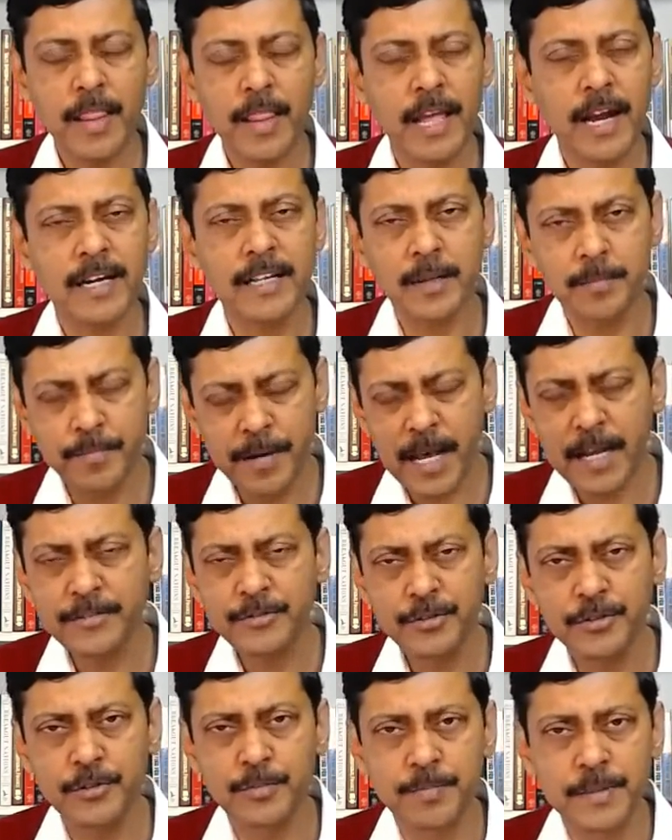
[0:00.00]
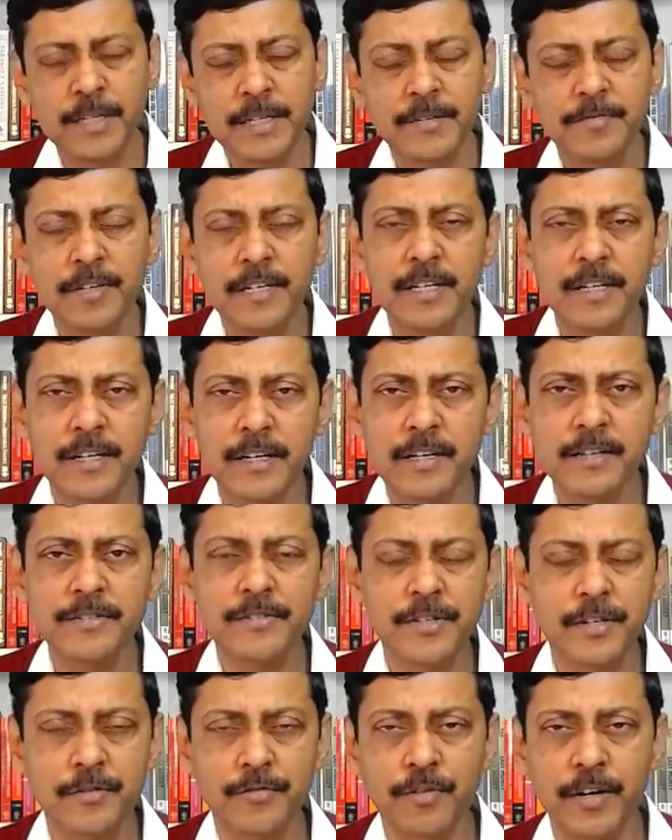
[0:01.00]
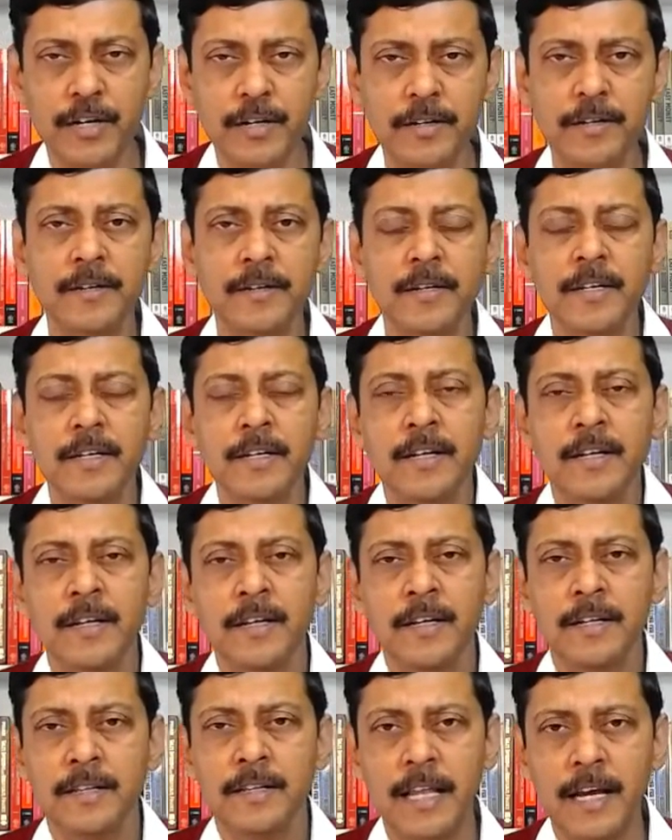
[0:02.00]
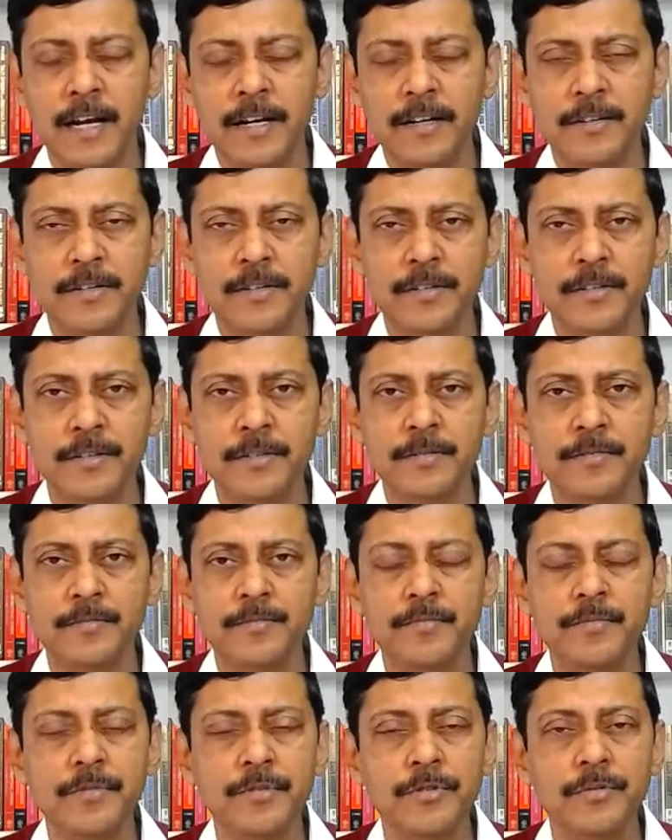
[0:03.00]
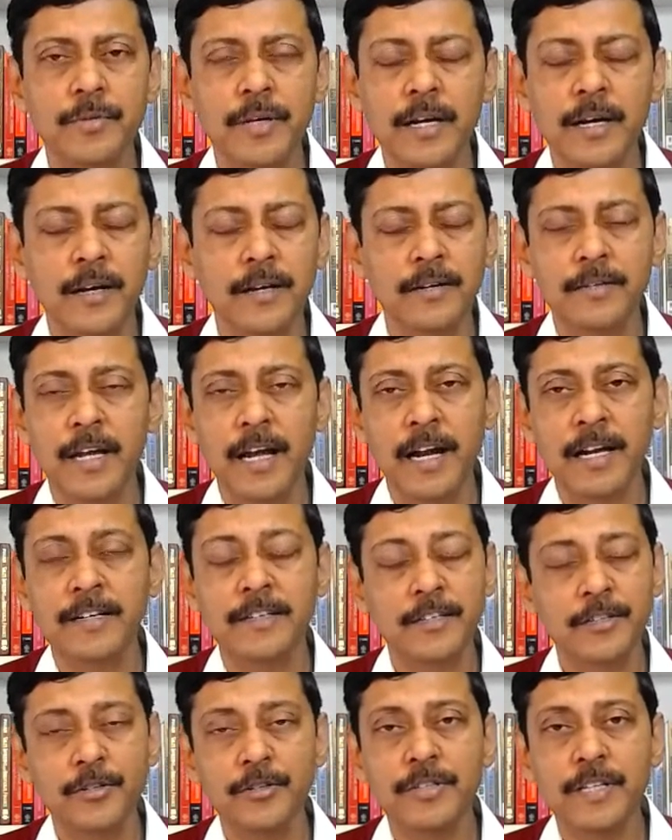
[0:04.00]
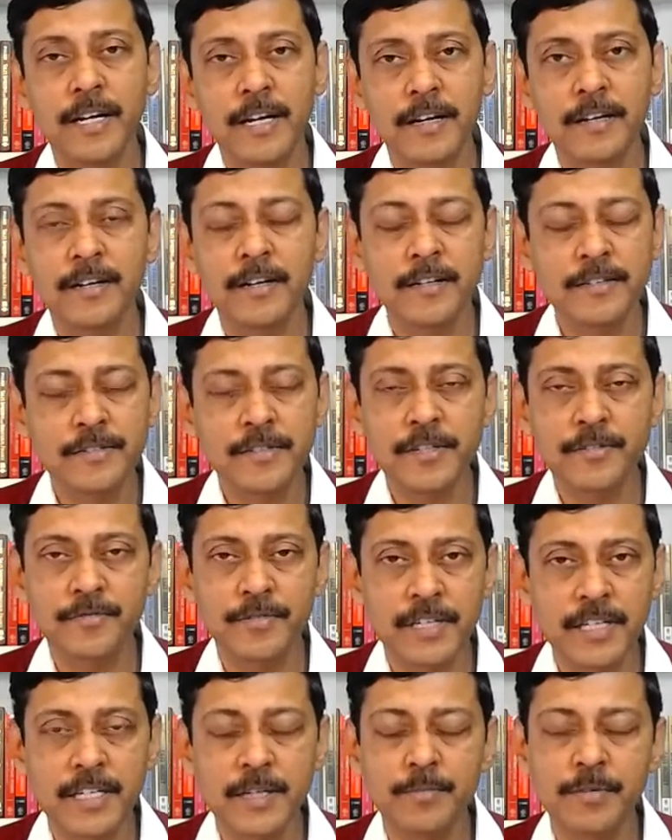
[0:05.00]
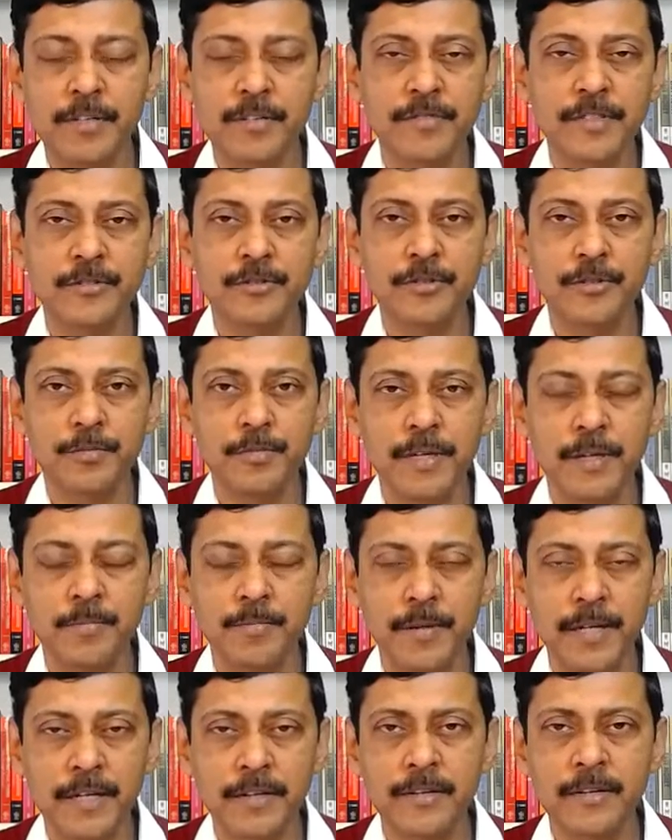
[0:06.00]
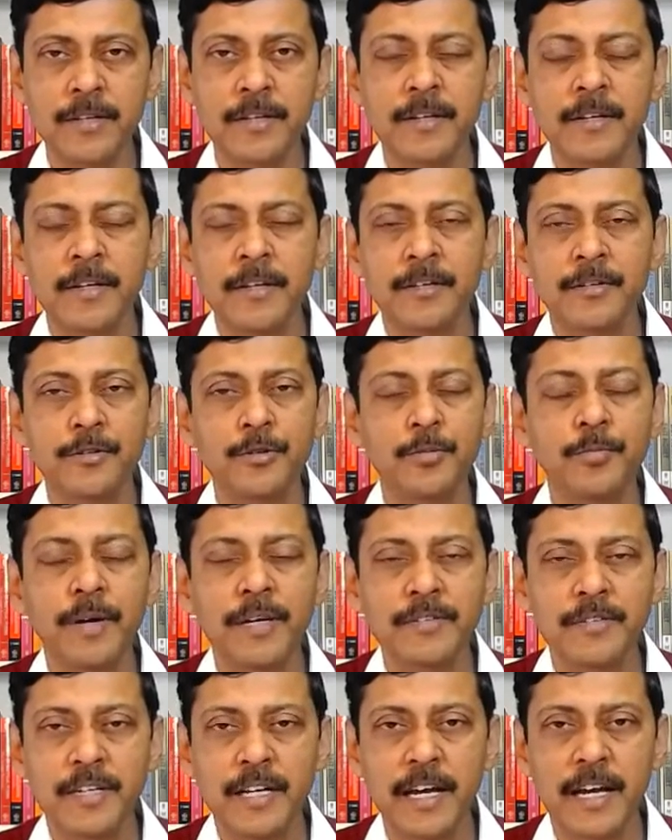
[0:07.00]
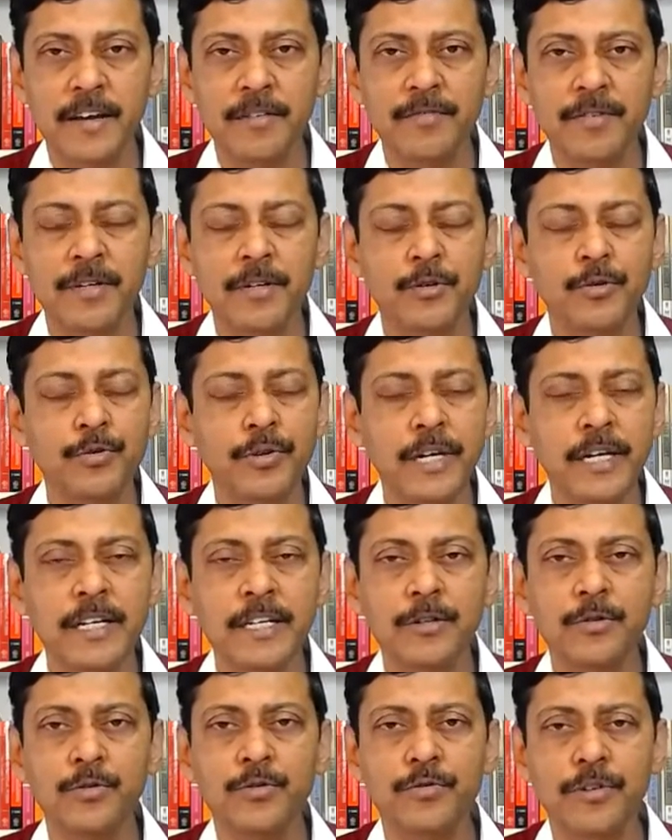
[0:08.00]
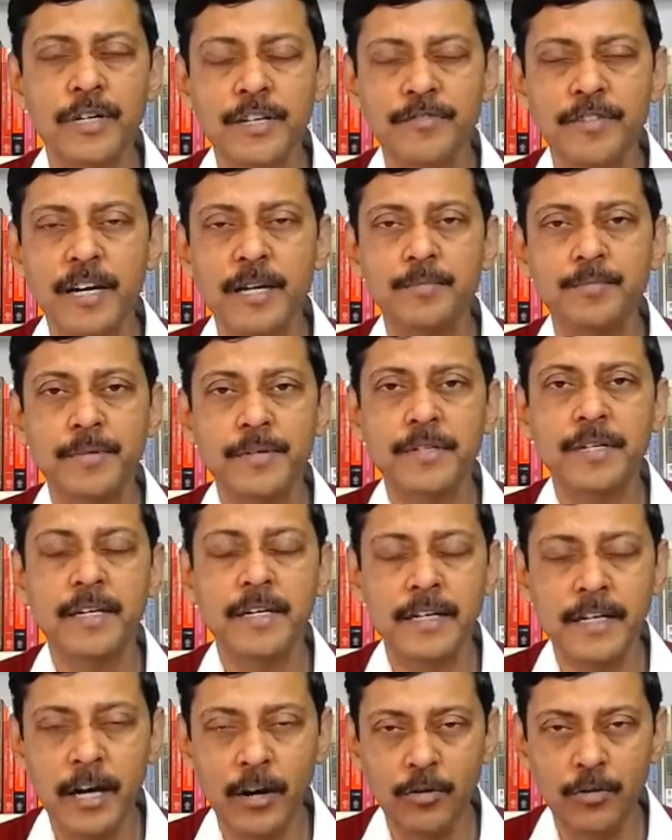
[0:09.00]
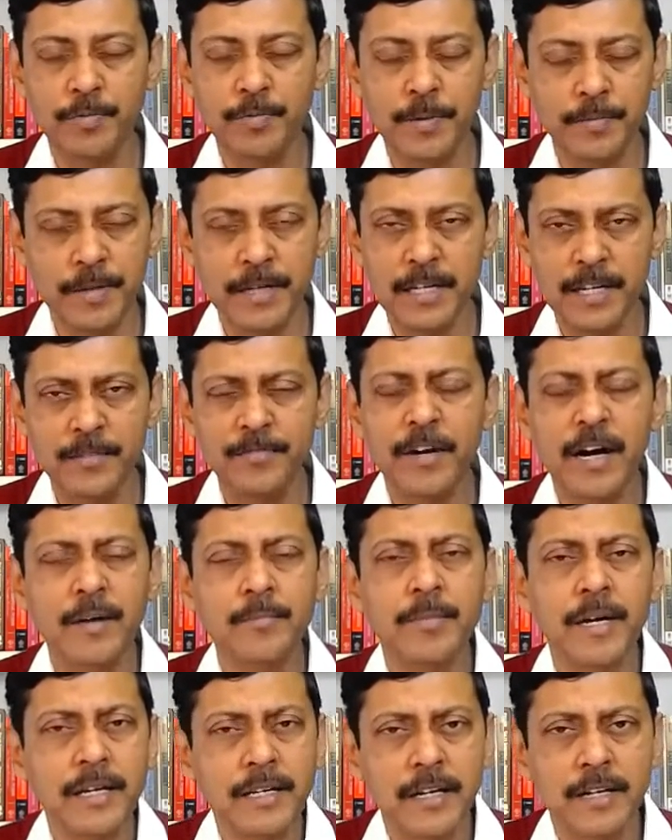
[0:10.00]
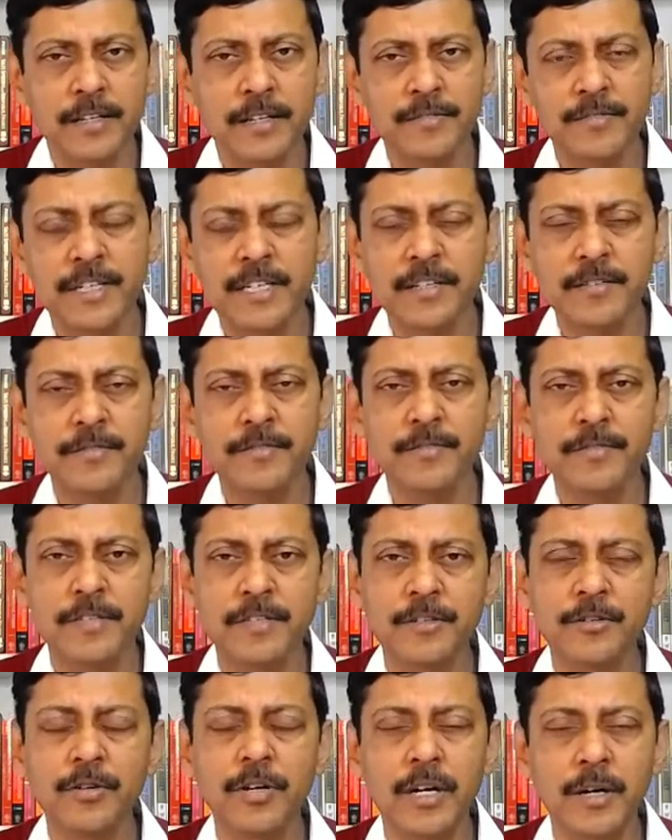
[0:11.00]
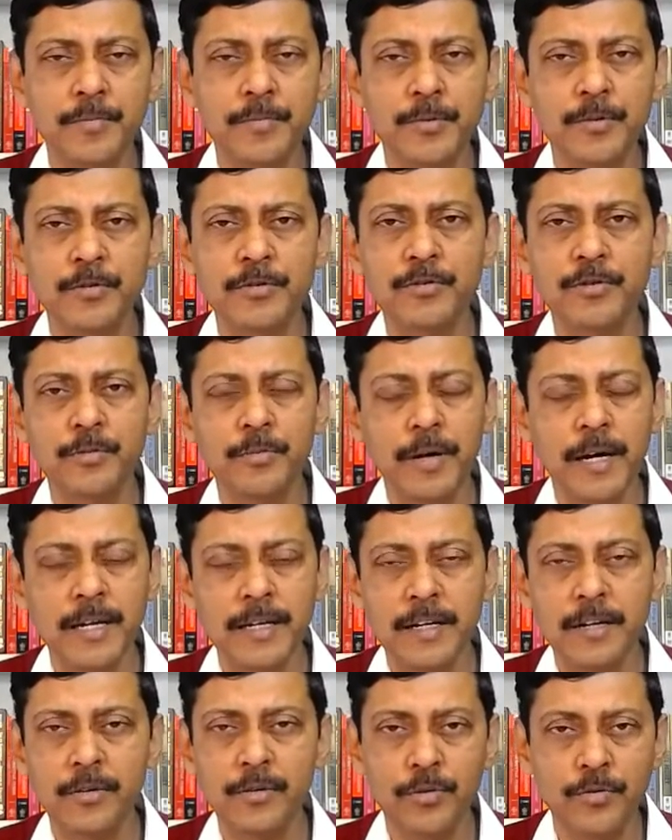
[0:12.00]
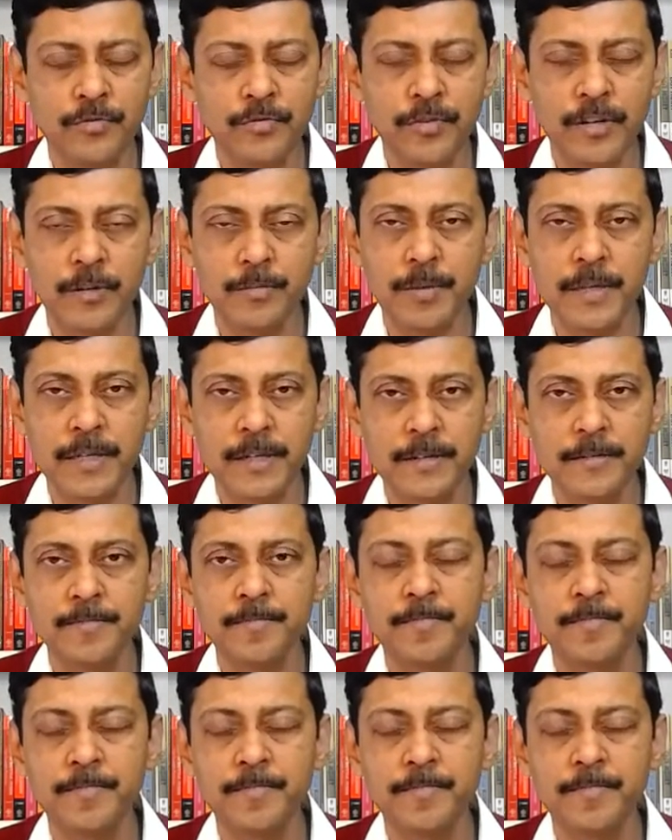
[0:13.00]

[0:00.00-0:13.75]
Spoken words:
And the plan should be a very realistic one. That and there are realistic variables which should be in place. You must have 20 to 25% down payment. If my conservative approach to buying a home will be